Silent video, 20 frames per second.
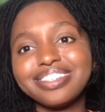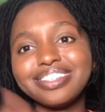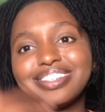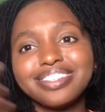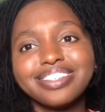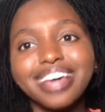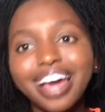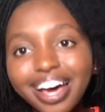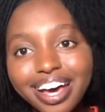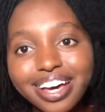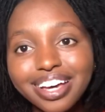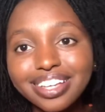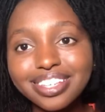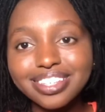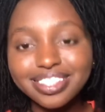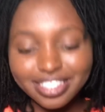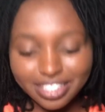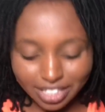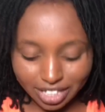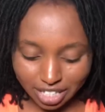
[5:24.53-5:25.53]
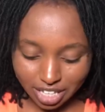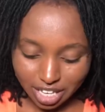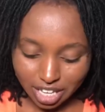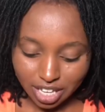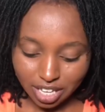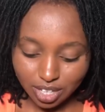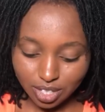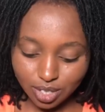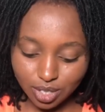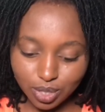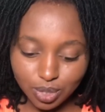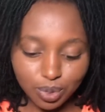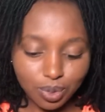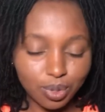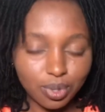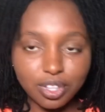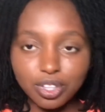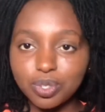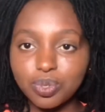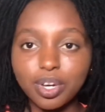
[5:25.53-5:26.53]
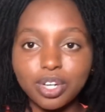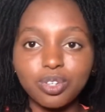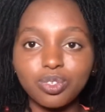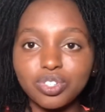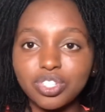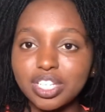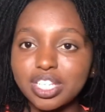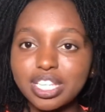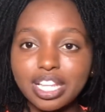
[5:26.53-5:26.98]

yes. So this one is just